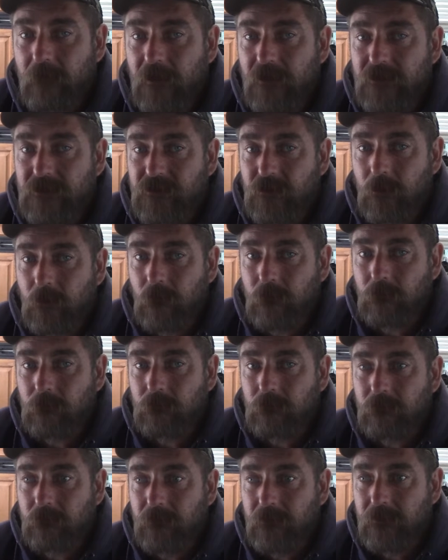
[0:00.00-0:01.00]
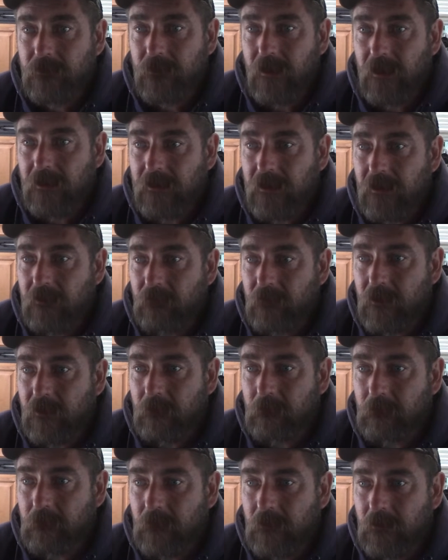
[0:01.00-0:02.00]
So that gave
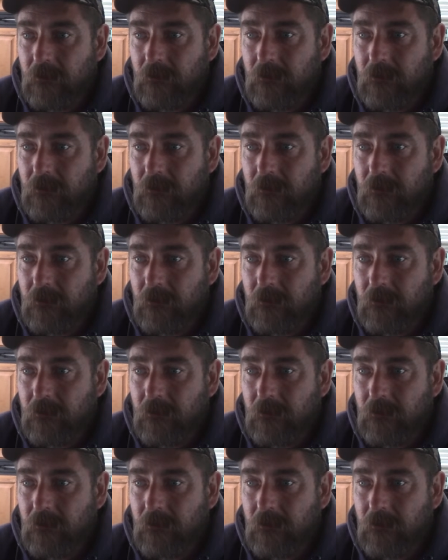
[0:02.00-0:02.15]
him